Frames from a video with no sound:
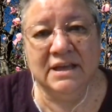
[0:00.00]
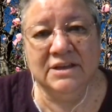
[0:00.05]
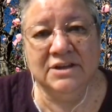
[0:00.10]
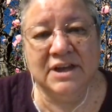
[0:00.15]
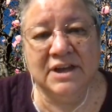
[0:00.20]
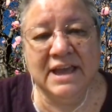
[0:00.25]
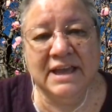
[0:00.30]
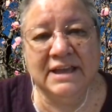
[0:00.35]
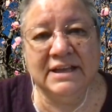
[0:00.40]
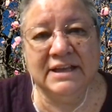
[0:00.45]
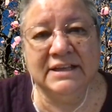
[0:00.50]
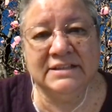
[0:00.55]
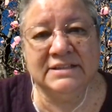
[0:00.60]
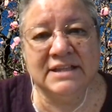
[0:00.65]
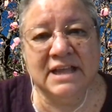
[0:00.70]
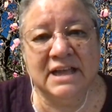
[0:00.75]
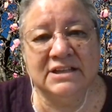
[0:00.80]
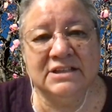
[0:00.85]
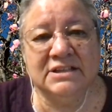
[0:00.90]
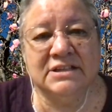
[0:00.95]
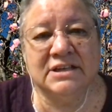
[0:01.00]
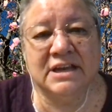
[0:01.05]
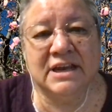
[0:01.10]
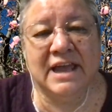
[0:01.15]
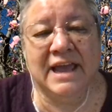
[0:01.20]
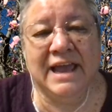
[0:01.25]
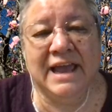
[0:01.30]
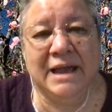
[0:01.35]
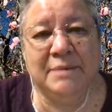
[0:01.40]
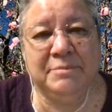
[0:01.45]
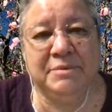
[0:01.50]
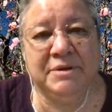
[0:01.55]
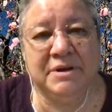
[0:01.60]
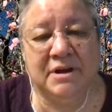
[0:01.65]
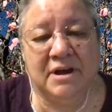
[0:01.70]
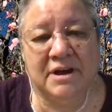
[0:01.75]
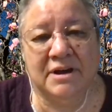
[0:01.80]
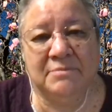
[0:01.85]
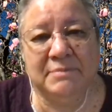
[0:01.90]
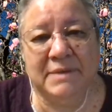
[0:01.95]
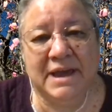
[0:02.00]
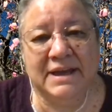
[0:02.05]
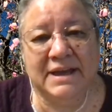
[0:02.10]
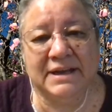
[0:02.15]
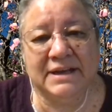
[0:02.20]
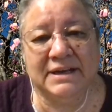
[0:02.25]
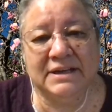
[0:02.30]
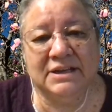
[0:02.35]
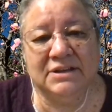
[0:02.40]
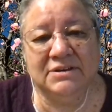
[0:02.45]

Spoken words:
it's not just going to happen automatically.